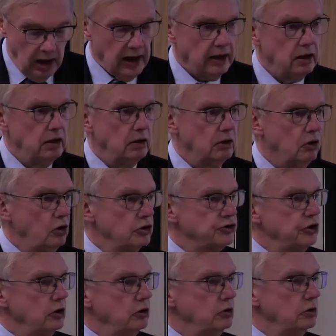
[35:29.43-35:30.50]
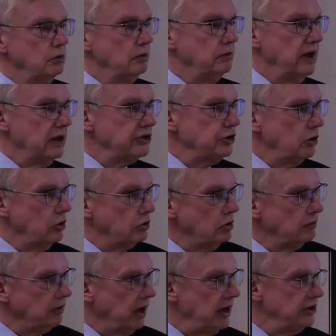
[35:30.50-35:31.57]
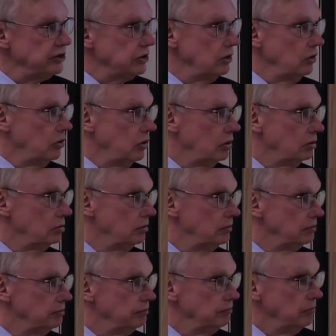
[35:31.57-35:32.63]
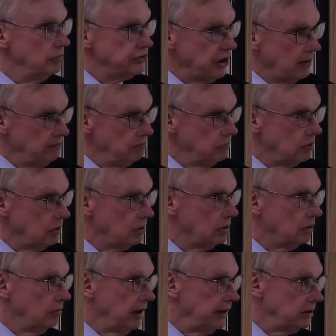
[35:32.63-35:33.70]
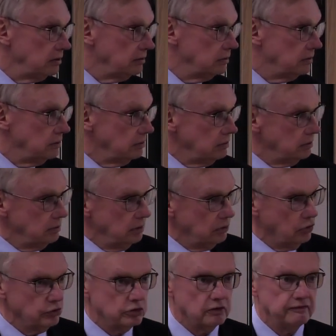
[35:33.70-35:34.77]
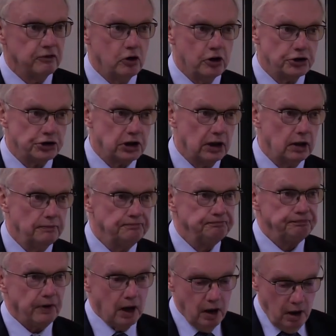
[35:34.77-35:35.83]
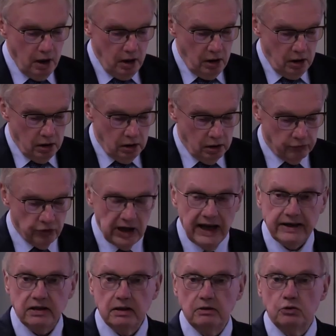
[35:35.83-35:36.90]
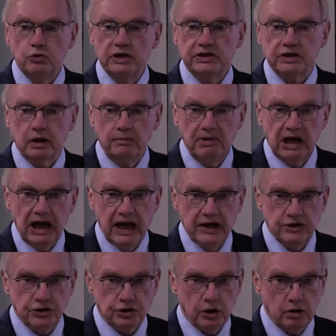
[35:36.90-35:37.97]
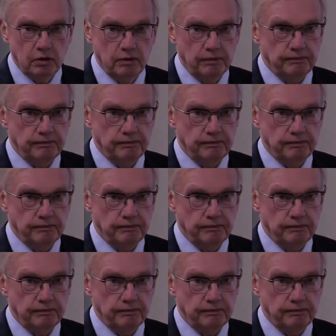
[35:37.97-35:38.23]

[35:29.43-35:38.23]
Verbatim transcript: And also there's a lot of case law, some quite controversial, relating to discrimination.